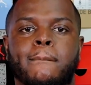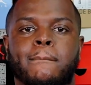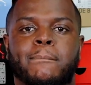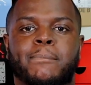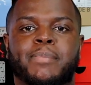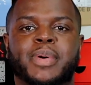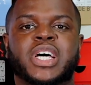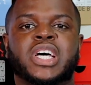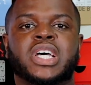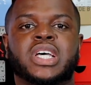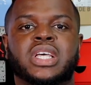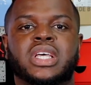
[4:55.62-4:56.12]

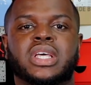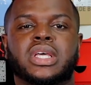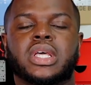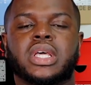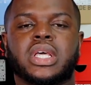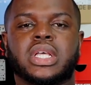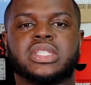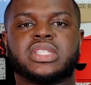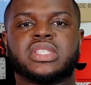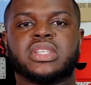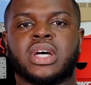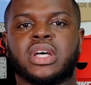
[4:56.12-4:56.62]
but
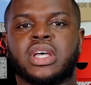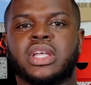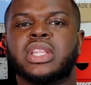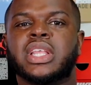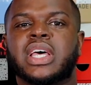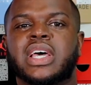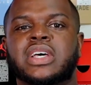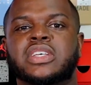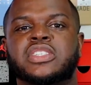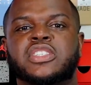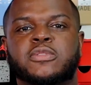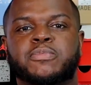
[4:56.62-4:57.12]
it's not an
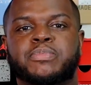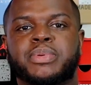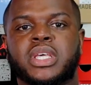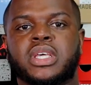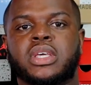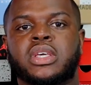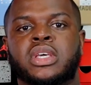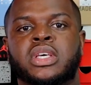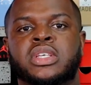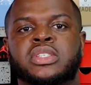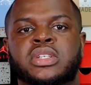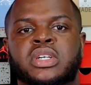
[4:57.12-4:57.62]

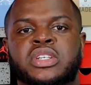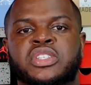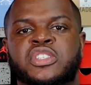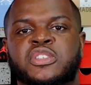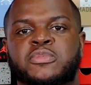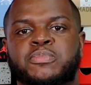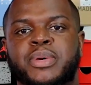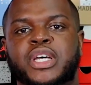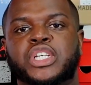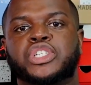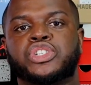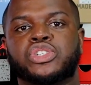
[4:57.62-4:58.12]
SB, it's not a
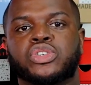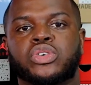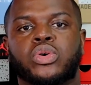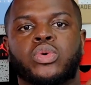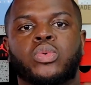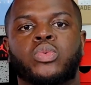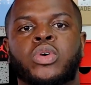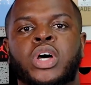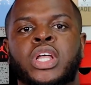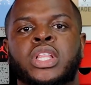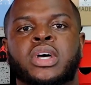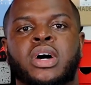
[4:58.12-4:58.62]
special
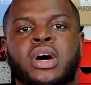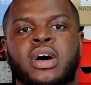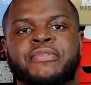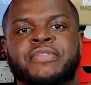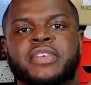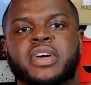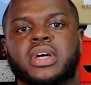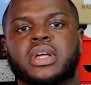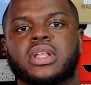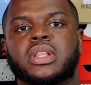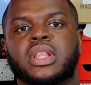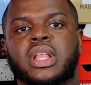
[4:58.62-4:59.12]
one-off
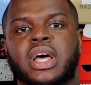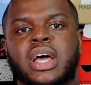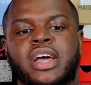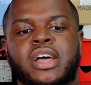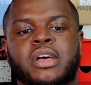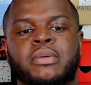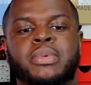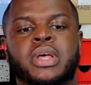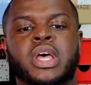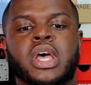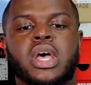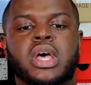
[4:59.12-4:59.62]

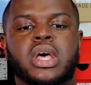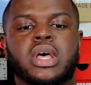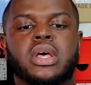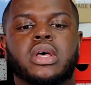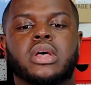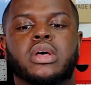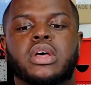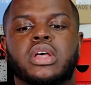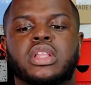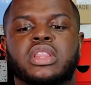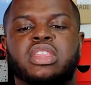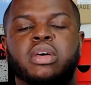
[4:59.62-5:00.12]
collab.
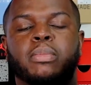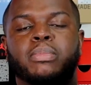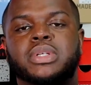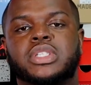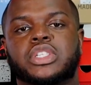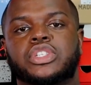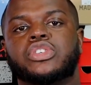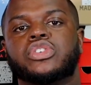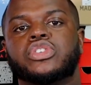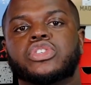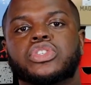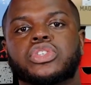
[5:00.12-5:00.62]
The
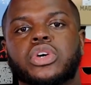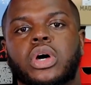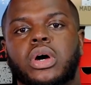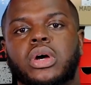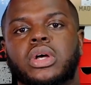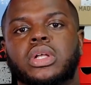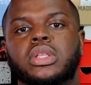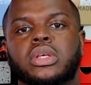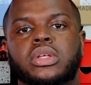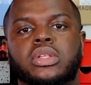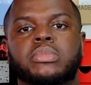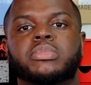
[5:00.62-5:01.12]
materials are
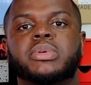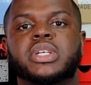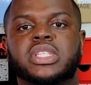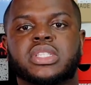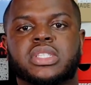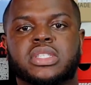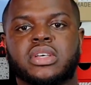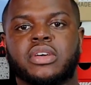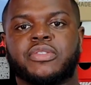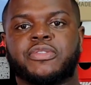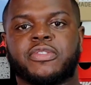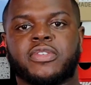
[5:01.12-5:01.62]
a little bit
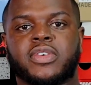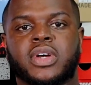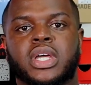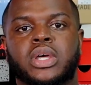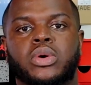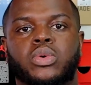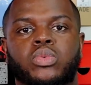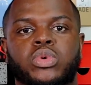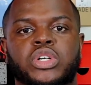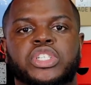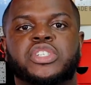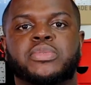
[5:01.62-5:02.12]

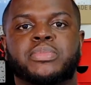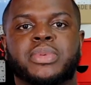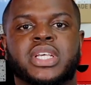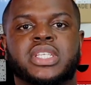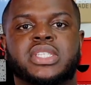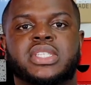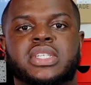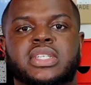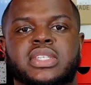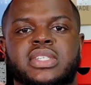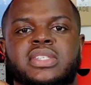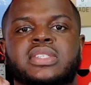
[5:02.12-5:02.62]
different, which
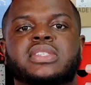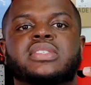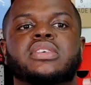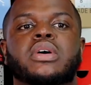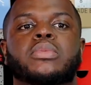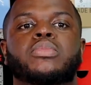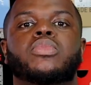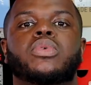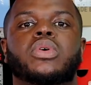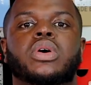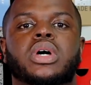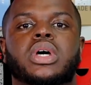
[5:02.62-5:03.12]
makes it
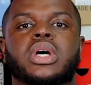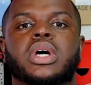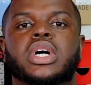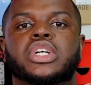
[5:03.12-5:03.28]
somewhat